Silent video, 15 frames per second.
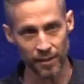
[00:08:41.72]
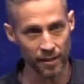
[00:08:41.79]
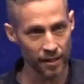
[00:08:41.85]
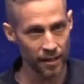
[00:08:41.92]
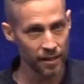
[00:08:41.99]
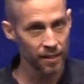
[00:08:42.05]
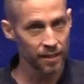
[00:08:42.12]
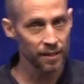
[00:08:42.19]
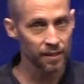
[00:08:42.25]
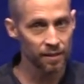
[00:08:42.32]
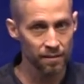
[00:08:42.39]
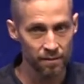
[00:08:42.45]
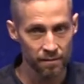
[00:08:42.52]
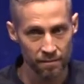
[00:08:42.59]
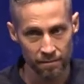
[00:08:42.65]
of the,
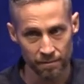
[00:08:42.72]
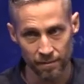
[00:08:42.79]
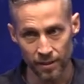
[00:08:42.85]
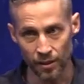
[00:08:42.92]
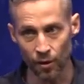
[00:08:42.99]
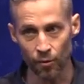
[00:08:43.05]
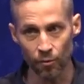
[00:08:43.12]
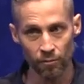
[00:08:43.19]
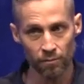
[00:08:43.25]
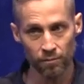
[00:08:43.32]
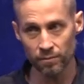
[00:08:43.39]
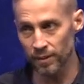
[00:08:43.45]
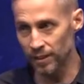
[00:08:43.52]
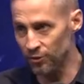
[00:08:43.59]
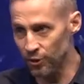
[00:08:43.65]
you know,
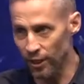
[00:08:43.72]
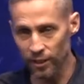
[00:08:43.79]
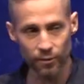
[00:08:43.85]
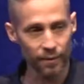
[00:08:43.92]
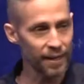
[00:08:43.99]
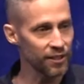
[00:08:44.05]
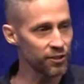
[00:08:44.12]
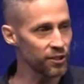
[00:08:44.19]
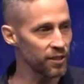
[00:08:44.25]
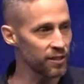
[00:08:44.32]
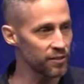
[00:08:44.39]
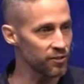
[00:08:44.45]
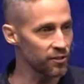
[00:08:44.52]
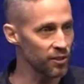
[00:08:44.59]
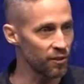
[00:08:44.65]
the
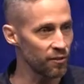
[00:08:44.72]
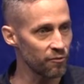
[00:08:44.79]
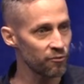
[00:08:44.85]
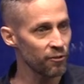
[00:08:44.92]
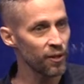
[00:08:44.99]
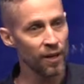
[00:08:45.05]
generations of,